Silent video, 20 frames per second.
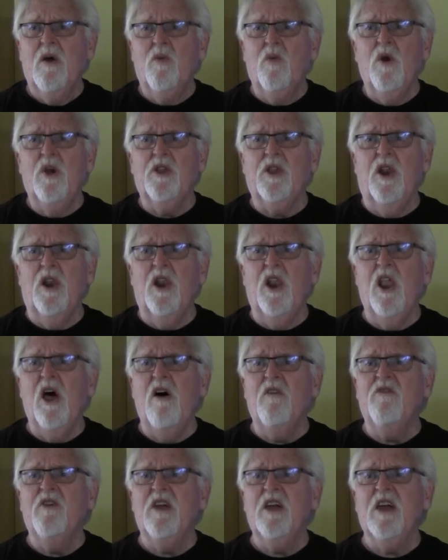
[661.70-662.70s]
with
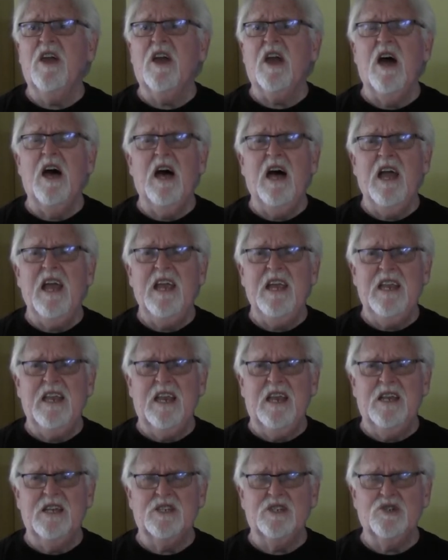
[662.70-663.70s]
loving
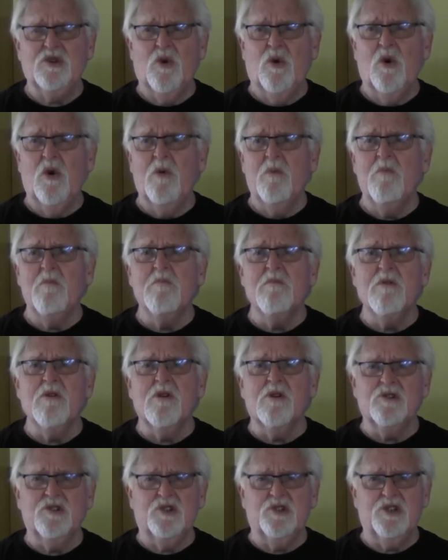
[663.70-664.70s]
kindness or
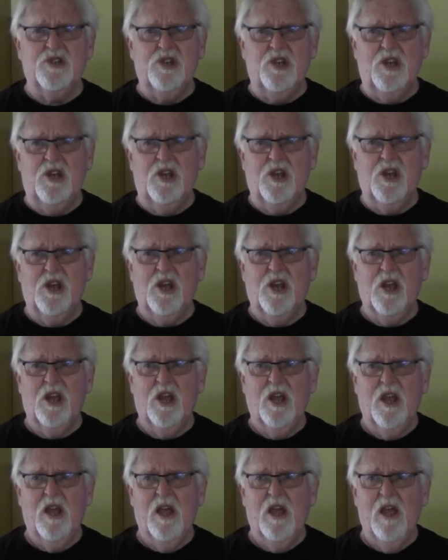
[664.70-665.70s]
mercy,
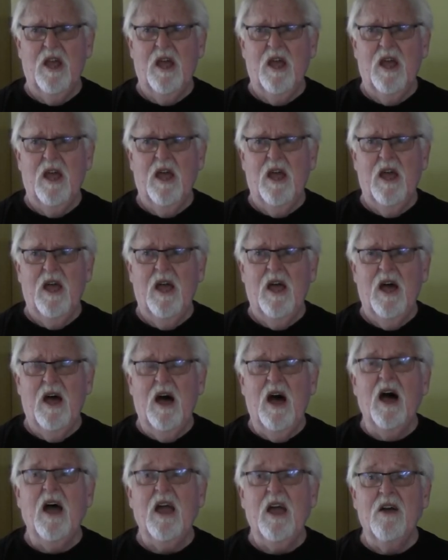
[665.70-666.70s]

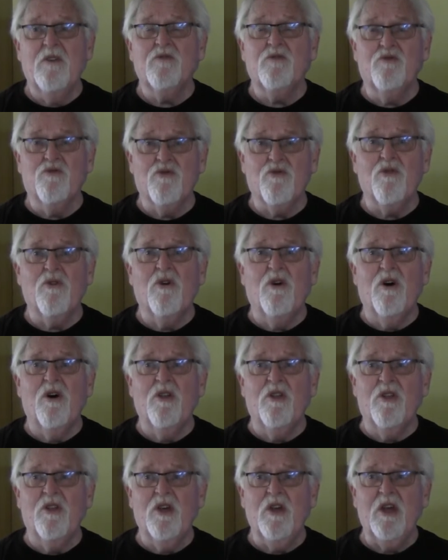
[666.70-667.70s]
I have
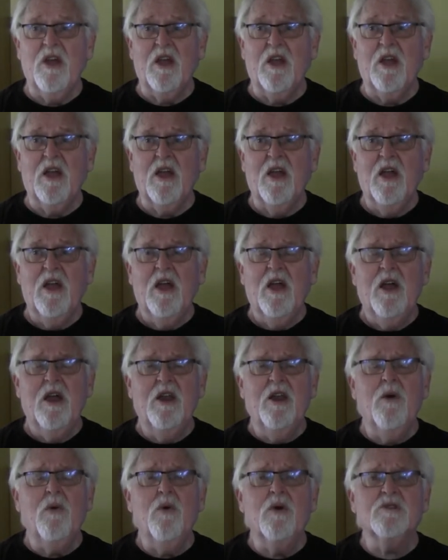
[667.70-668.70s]
drawn thee.
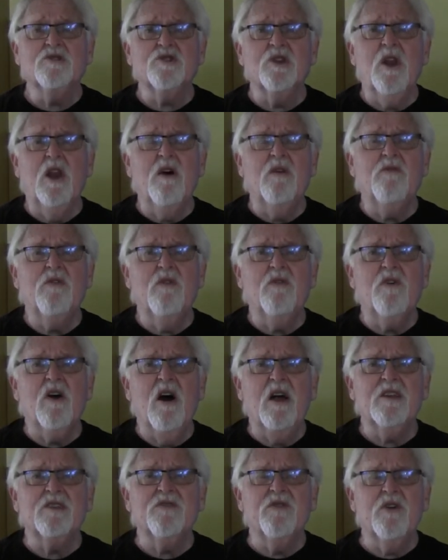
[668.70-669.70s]
In other words, the love of
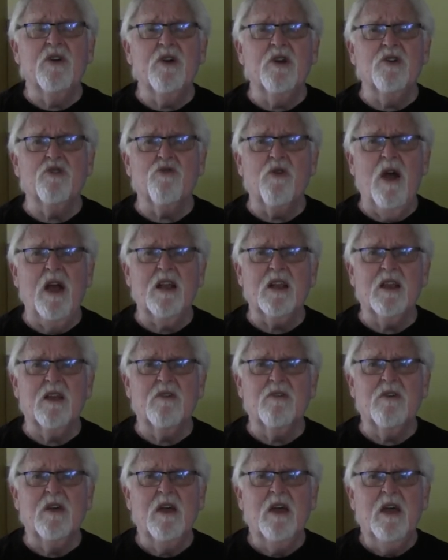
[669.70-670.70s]
God is very
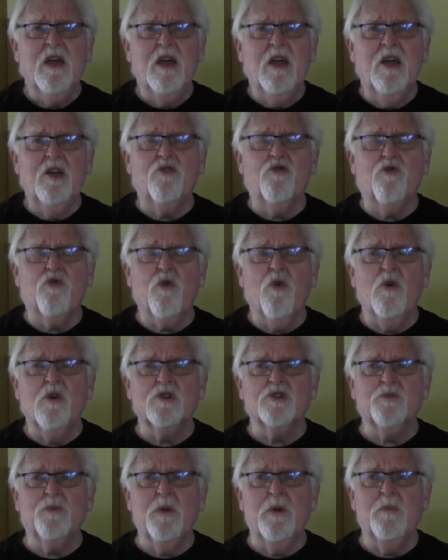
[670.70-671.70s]
attractive. It
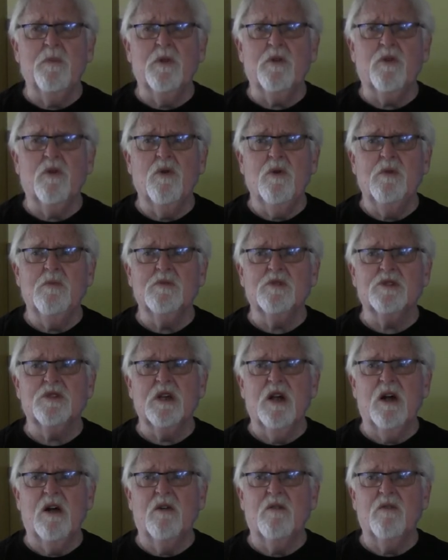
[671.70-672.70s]
draws people to
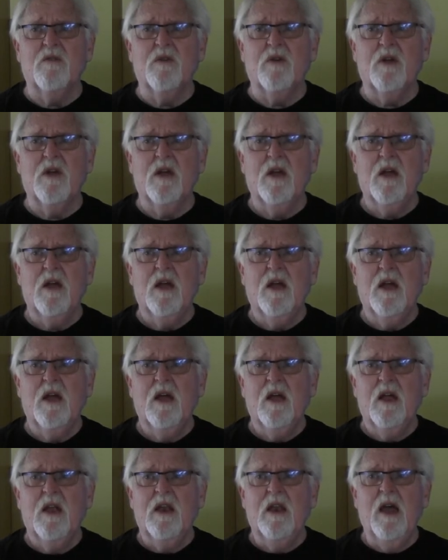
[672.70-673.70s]
himself.
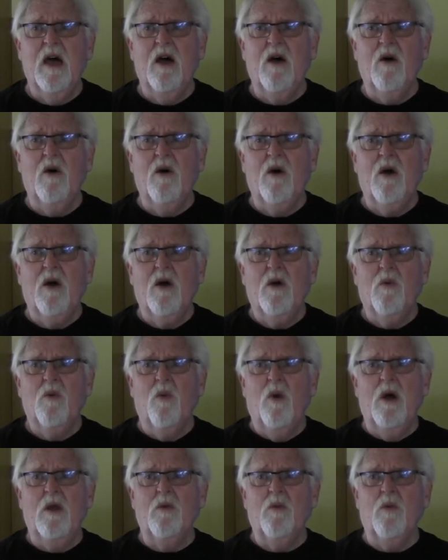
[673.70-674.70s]
Now,
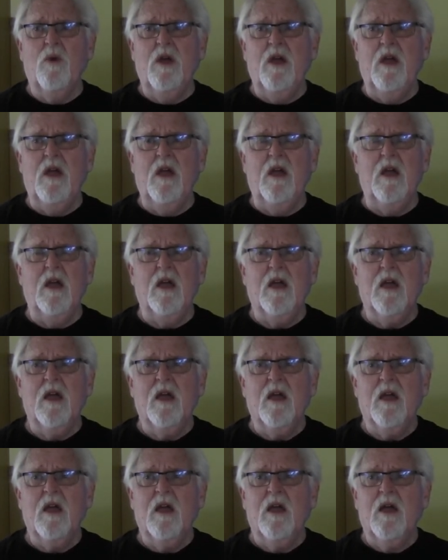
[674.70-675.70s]
when
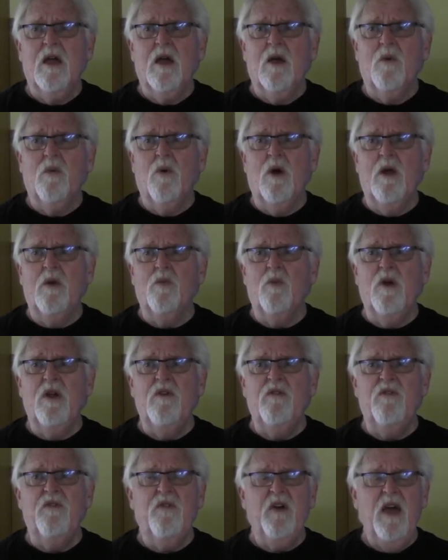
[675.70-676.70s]
we, when
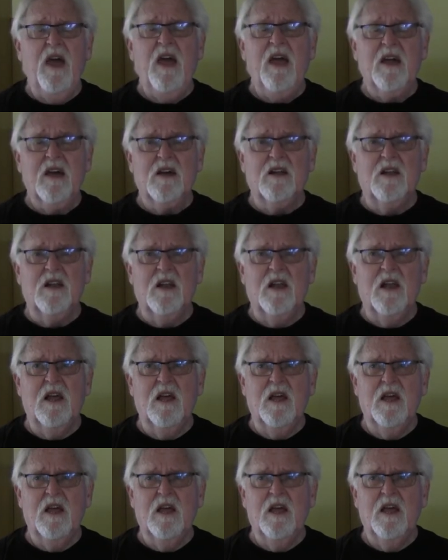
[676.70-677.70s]
we fail,